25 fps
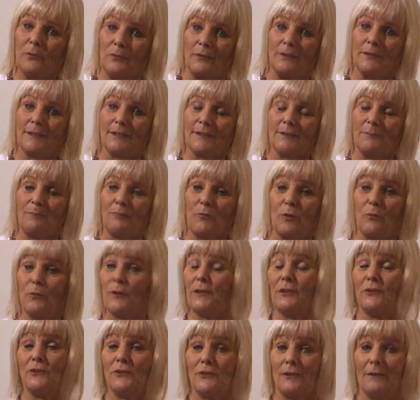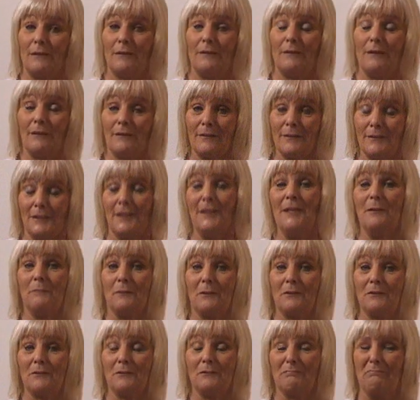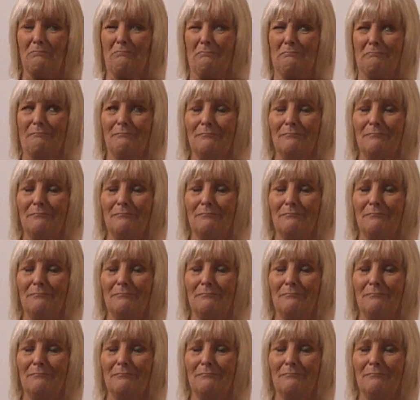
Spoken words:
books, which at the time I thought,